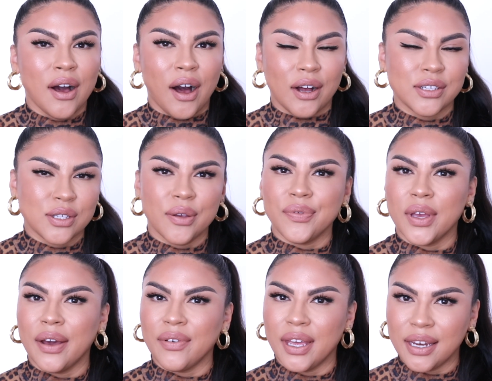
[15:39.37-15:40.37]
Also, if you
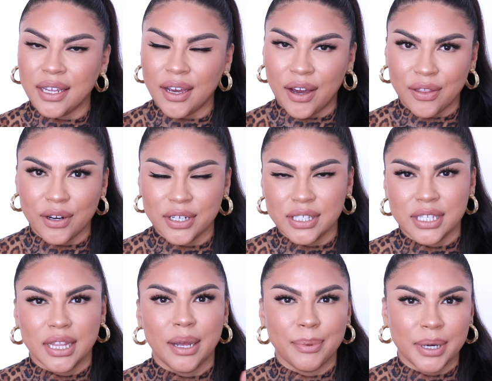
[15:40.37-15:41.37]
have any other
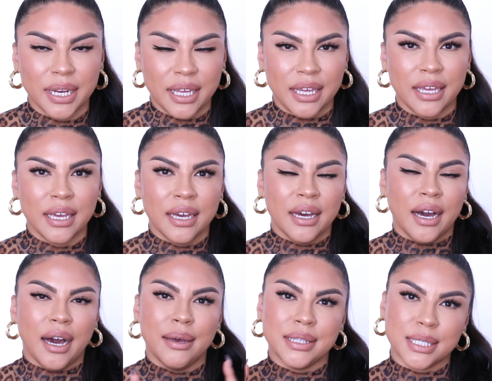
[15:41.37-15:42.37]
celebrity
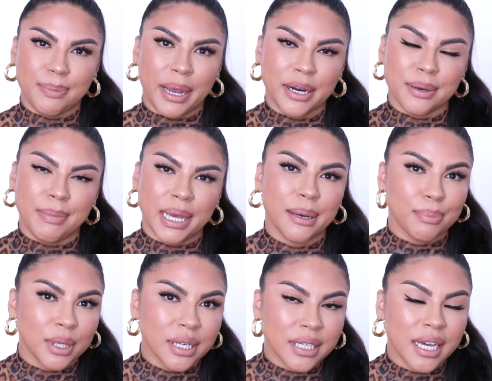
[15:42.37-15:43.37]
inspired makeup
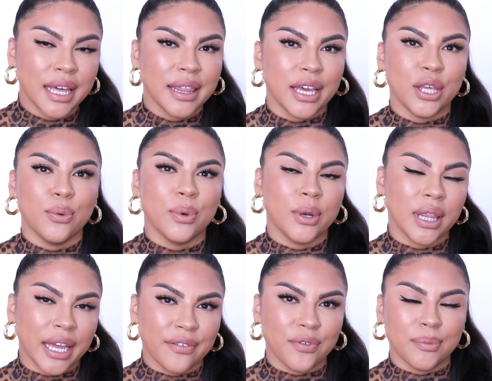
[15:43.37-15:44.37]
look that you would
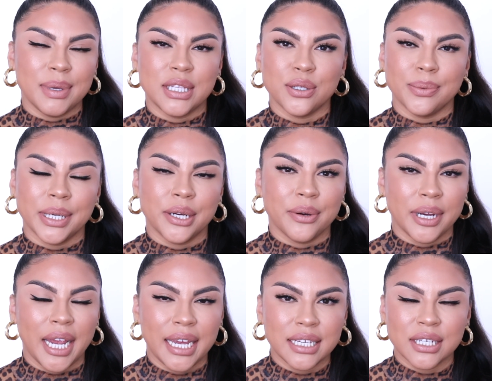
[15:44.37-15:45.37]
like for me to
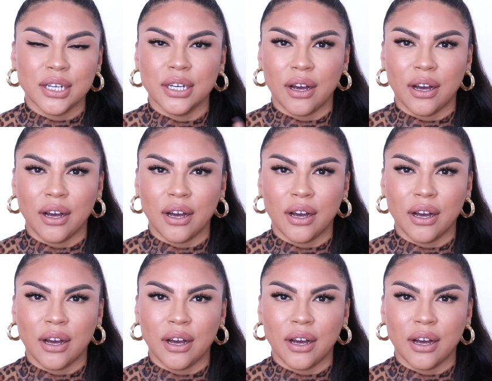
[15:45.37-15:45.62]
recreate,